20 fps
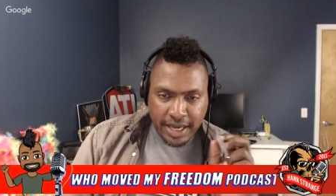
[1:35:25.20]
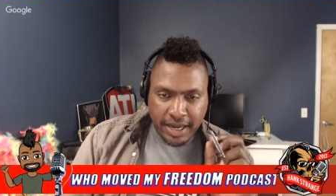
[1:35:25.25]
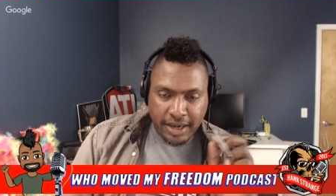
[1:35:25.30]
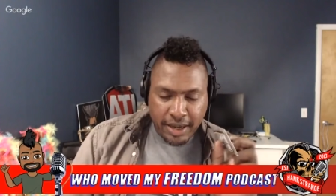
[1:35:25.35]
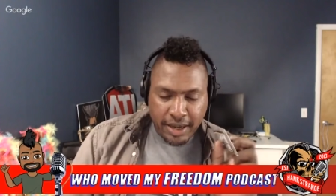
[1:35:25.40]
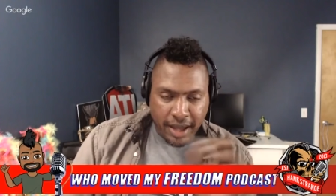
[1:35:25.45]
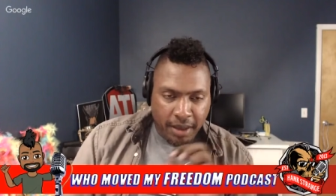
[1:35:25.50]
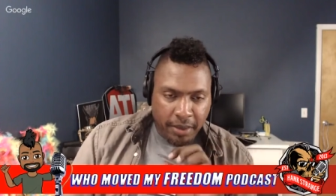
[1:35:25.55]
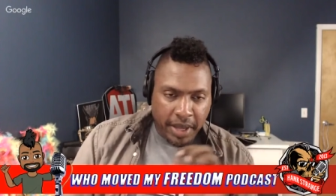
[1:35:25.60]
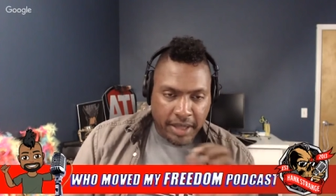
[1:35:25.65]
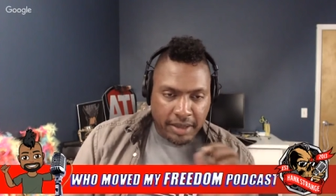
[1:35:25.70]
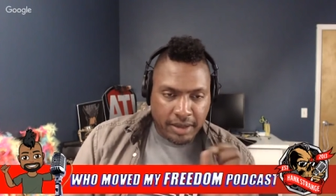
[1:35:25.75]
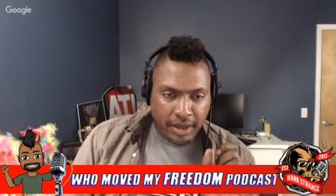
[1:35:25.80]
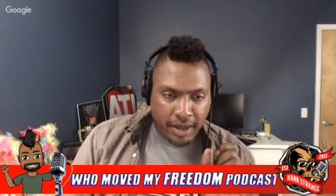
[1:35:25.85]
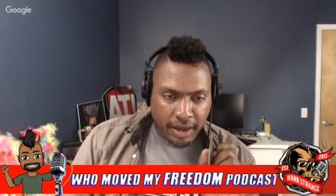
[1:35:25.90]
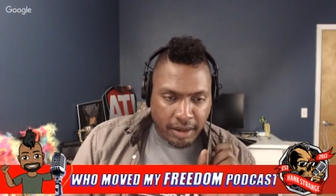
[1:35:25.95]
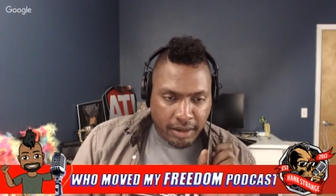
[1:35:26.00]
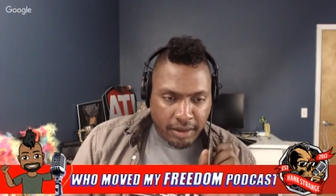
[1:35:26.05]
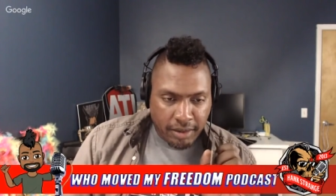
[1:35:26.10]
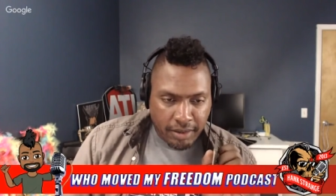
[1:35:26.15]
a comment
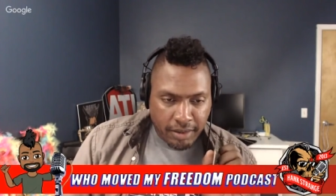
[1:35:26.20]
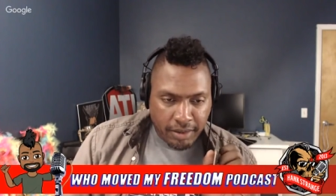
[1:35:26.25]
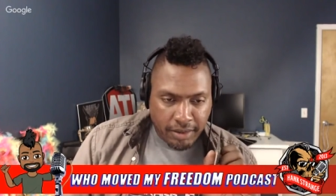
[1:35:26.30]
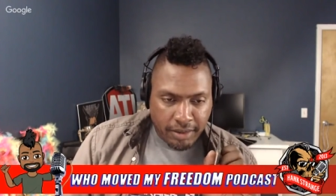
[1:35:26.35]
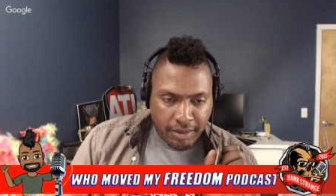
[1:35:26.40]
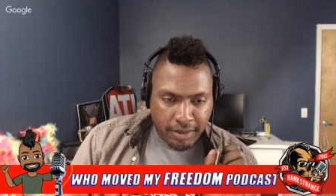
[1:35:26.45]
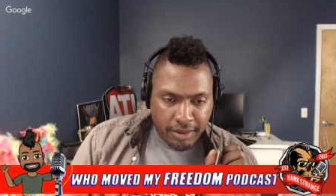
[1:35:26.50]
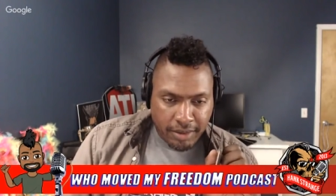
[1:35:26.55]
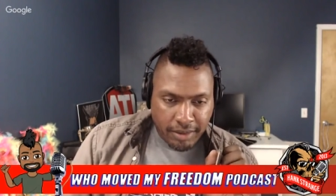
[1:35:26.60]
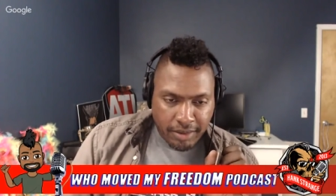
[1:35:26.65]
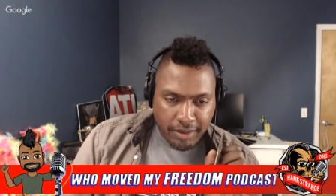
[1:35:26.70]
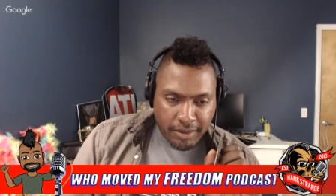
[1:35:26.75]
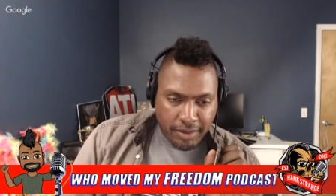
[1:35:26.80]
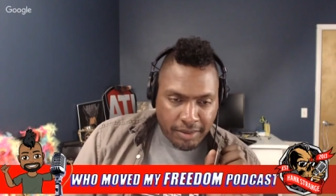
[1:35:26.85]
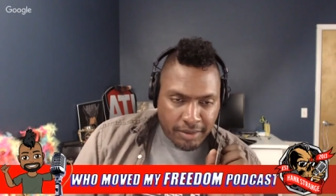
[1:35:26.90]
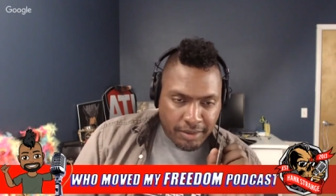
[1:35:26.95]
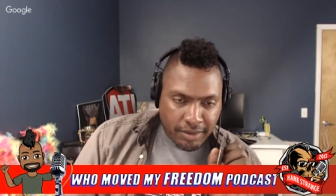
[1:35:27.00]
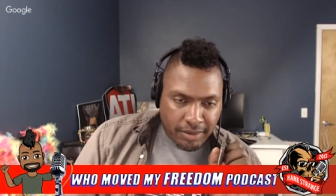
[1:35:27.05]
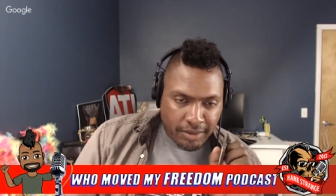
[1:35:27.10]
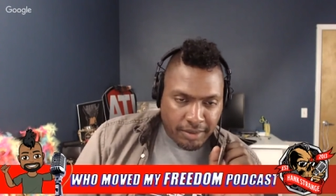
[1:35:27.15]
there.
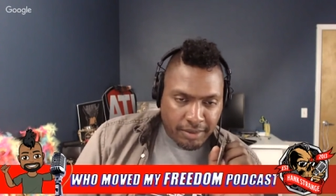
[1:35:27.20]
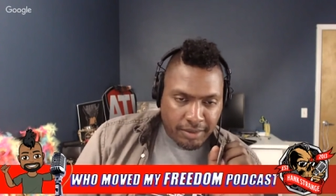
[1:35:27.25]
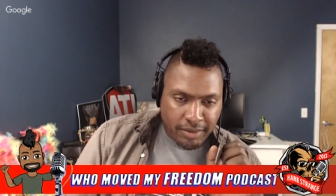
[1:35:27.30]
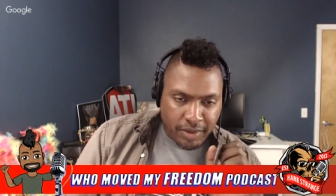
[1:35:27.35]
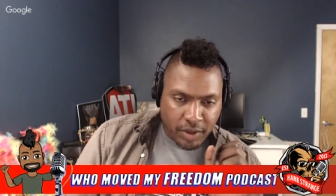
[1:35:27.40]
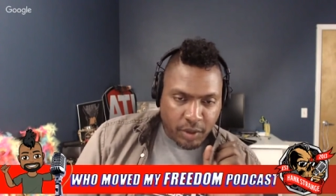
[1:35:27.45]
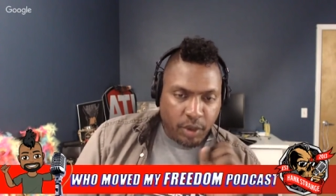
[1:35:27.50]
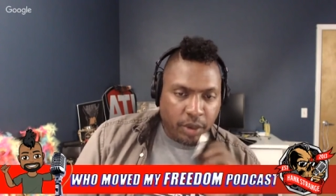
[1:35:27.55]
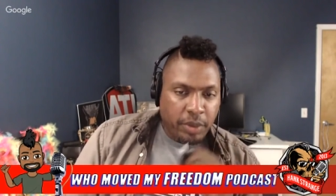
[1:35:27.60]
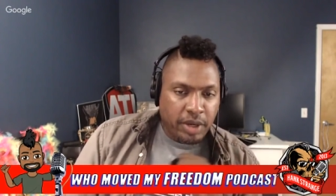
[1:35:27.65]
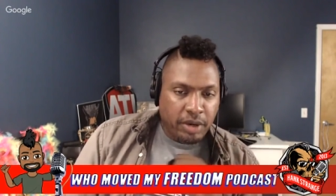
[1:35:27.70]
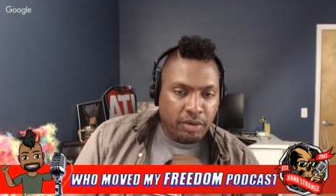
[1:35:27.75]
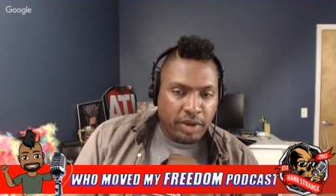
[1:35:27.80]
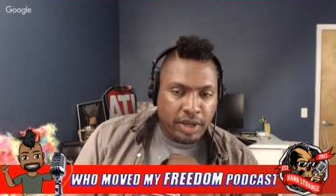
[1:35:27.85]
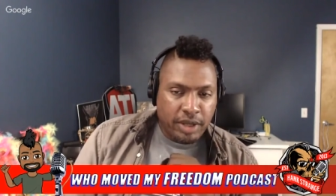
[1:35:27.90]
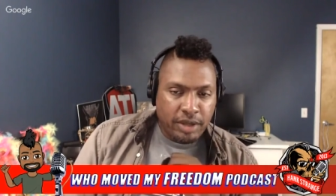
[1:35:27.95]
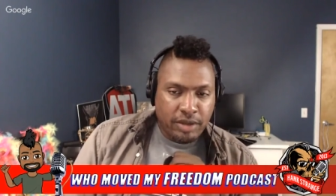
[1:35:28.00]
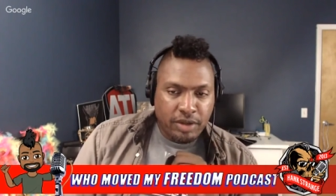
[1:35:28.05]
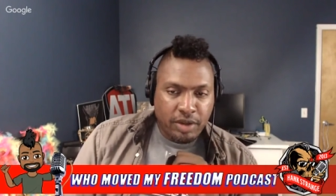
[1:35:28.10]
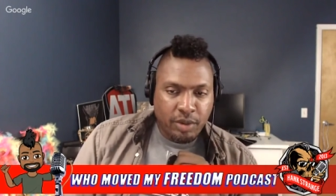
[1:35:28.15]
Do you, yeah, want me I, to
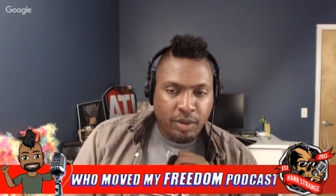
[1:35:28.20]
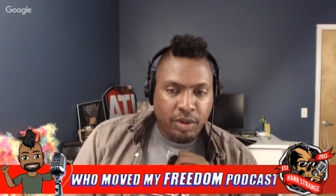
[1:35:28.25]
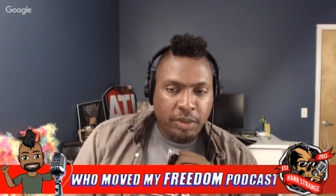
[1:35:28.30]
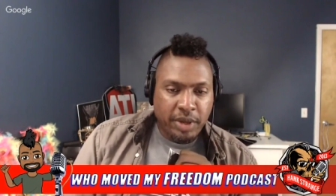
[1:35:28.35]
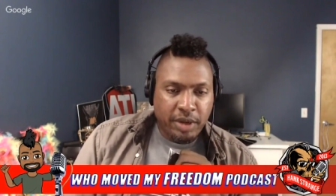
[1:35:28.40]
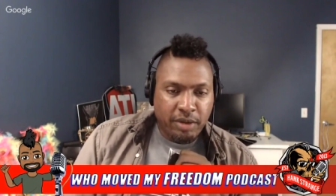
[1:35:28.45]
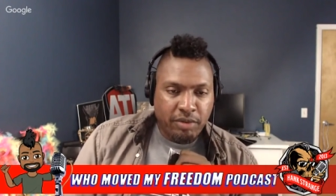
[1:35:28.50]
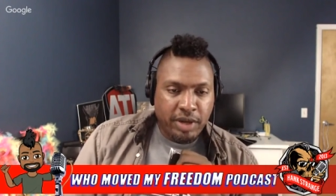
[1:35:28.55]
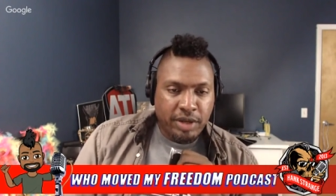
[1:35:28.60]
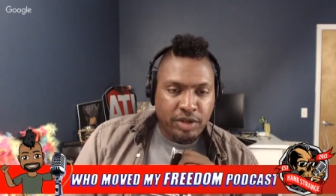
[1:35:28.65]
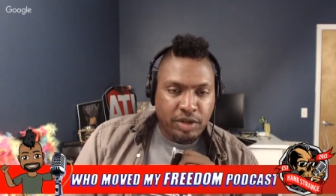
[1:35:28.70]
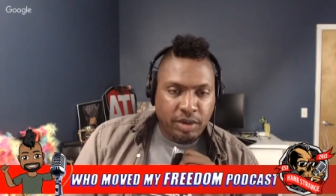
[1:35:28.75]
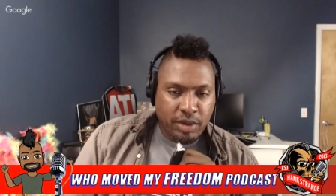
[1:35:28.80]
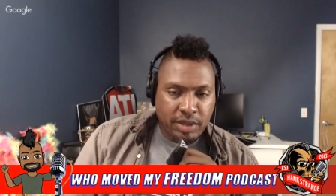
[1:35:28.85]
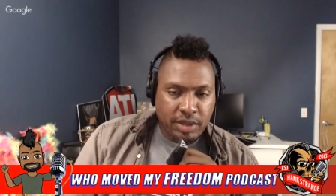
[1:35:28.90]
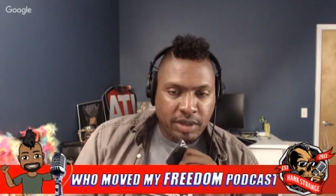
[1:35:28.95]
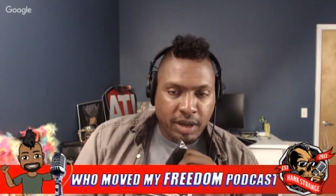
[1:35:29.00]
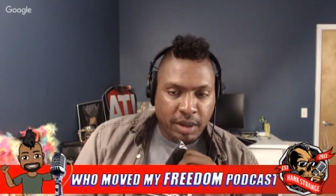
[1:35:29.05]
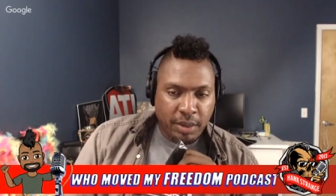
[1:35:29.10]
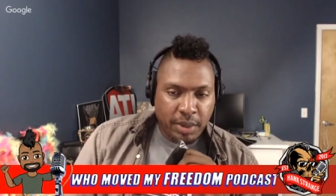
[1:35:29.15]
read, do you want me to read you his
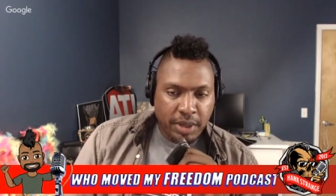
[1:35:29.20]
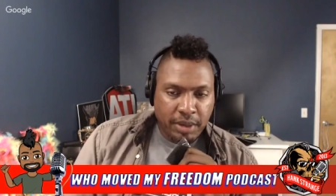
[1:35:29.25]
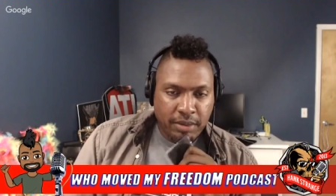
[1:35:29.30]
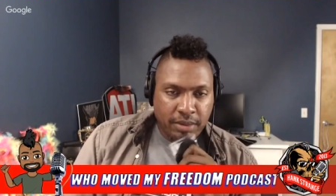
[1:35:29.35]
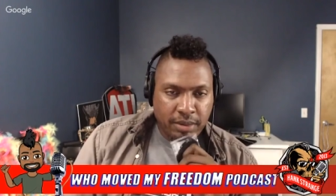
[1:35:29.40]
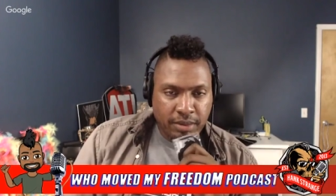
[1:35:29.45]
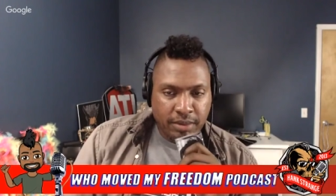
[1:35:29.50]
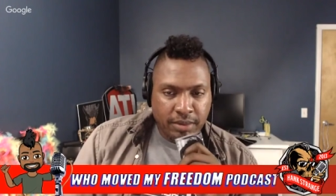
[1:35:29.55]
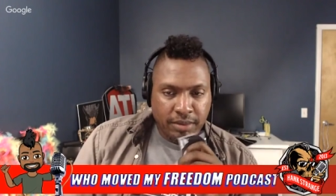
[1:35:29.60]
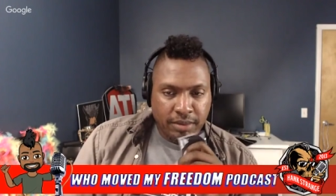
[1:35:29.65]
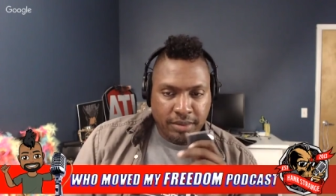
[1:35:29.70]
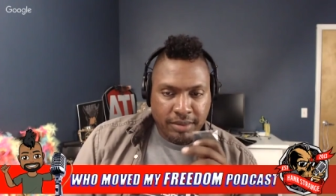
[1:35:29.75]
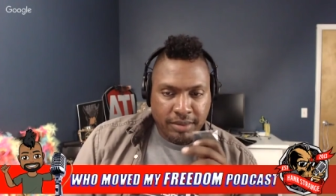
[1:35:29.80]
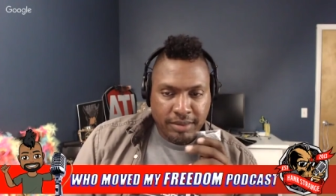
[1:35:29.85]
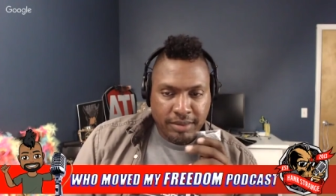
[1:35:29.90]
comment? I, I really